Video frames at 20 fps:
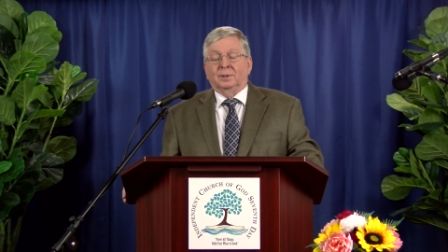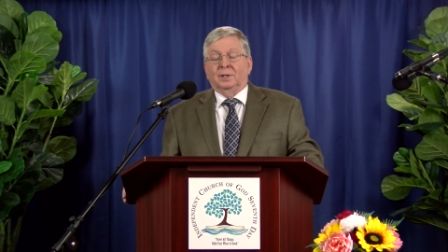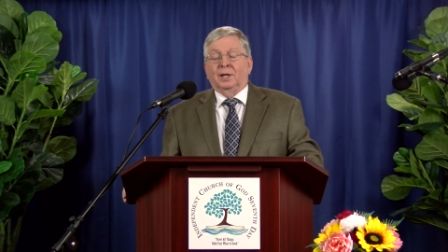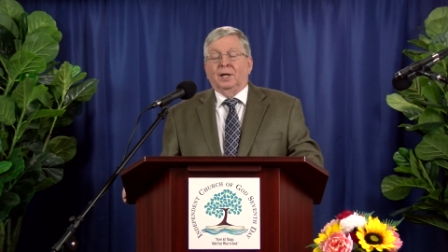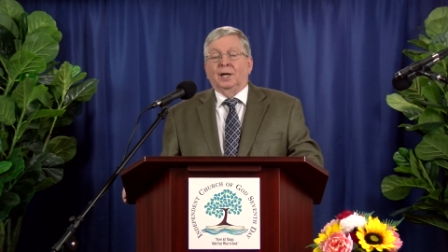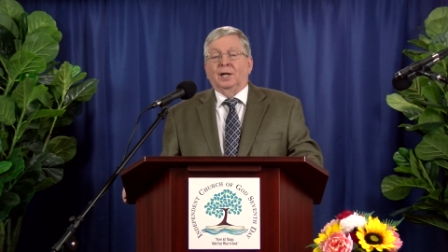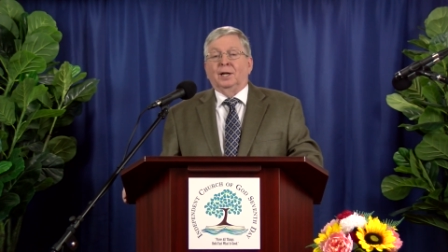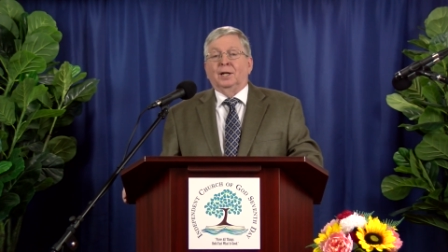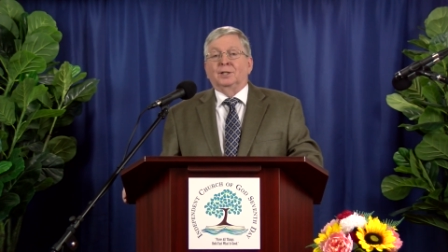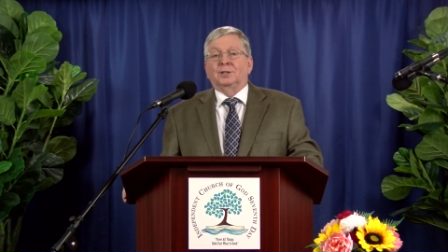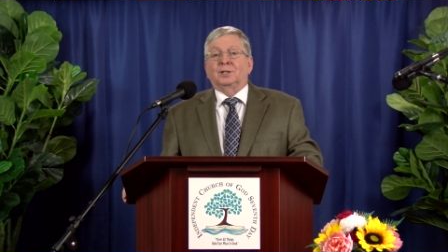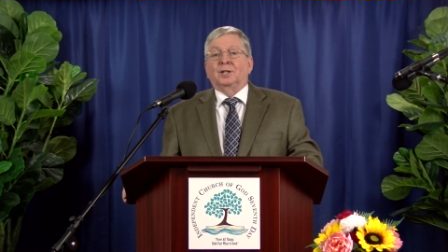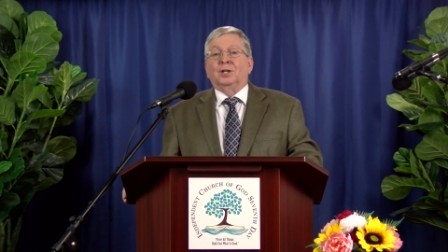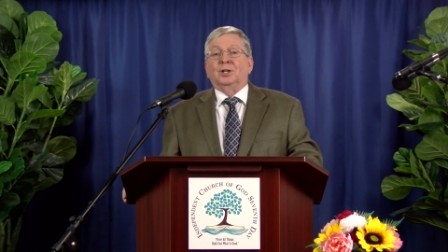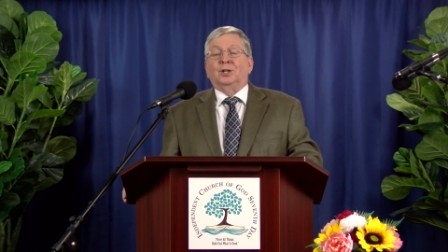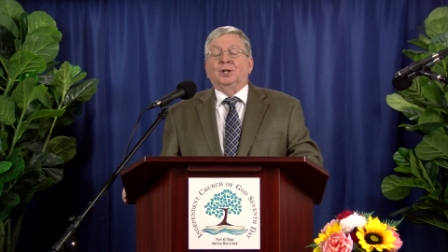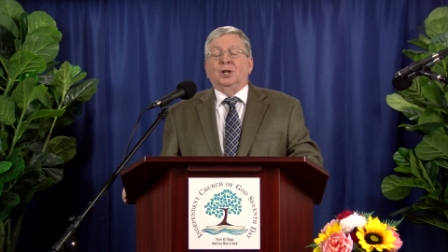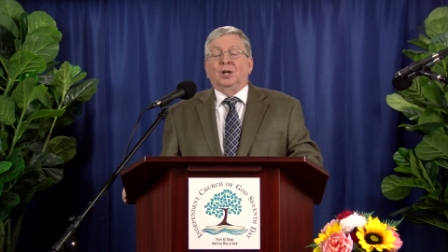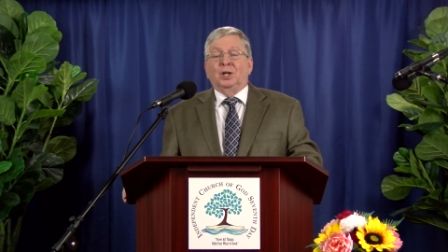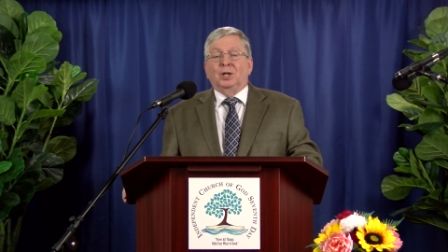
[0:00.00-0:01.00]
and it's
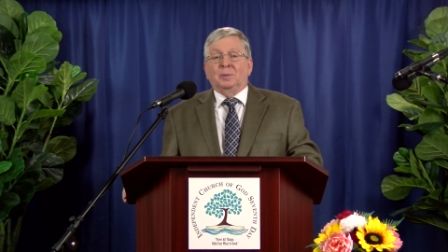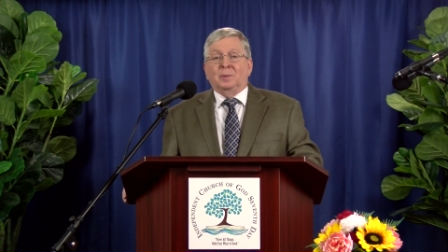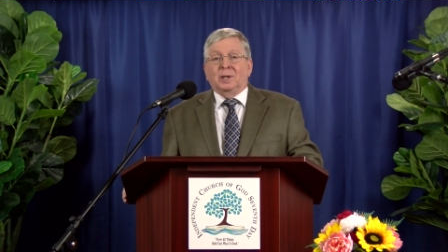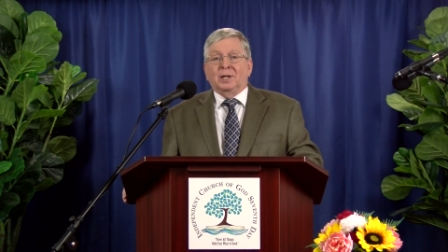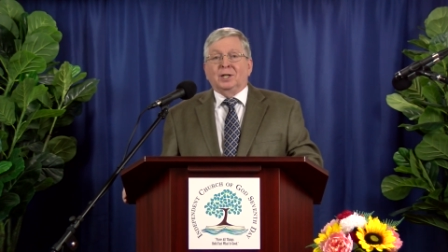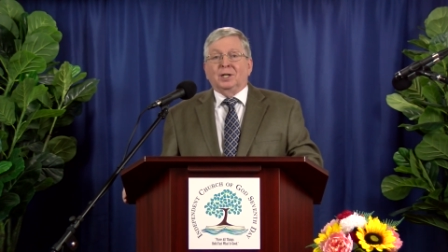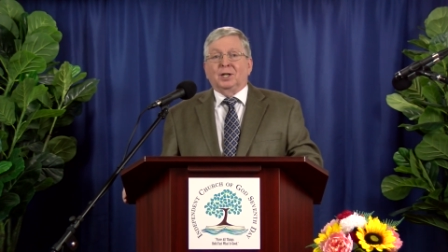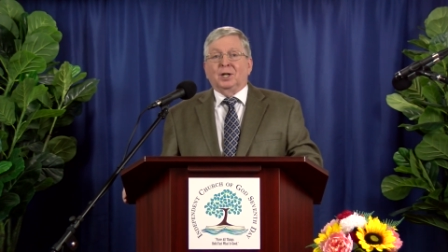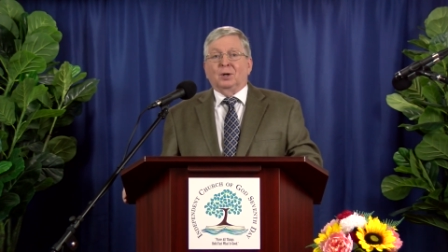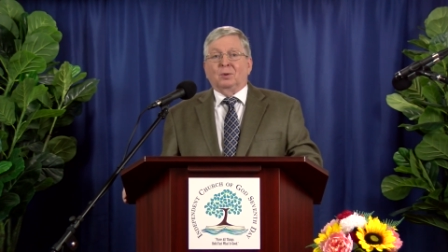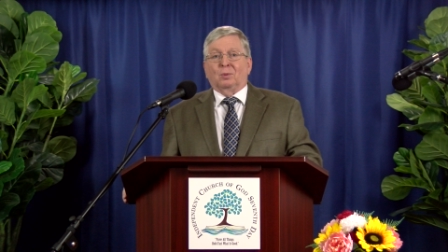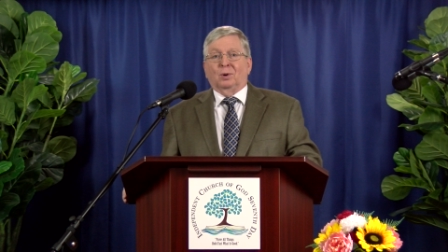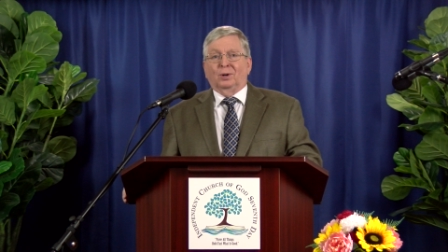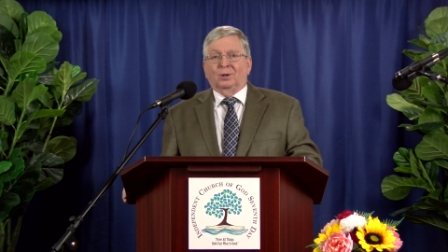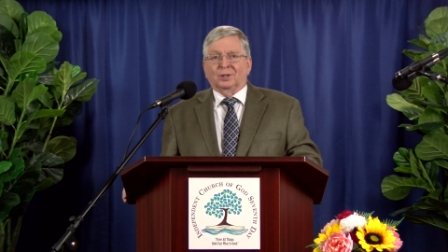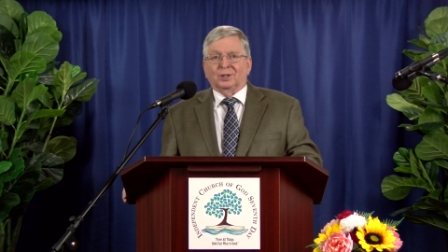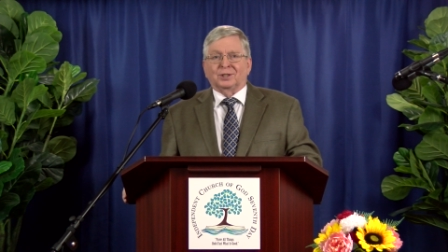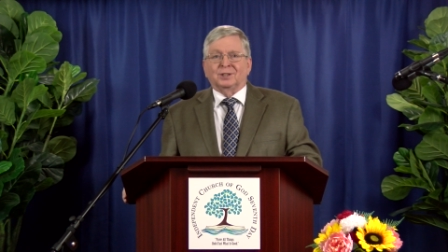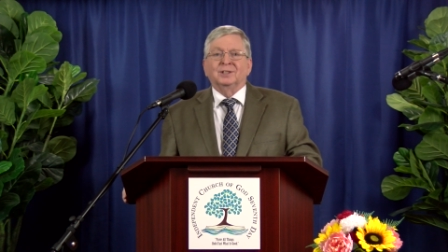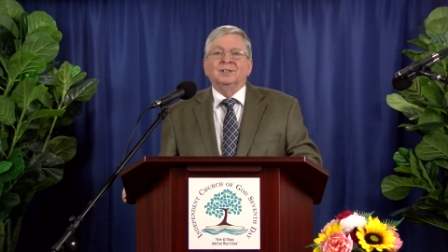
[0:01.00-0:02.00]
continuing to get
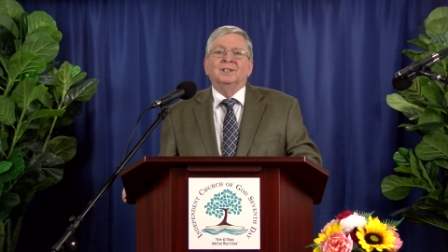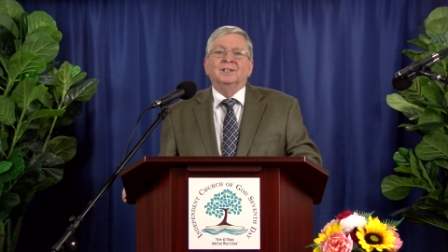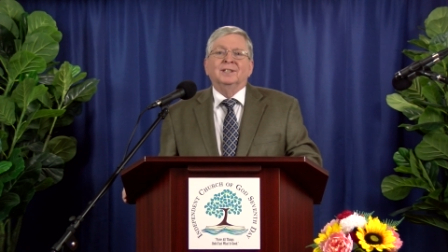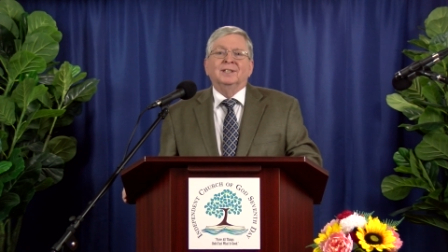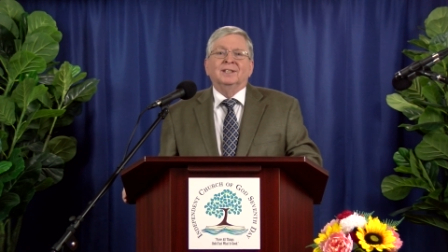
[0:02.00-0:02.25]
worse.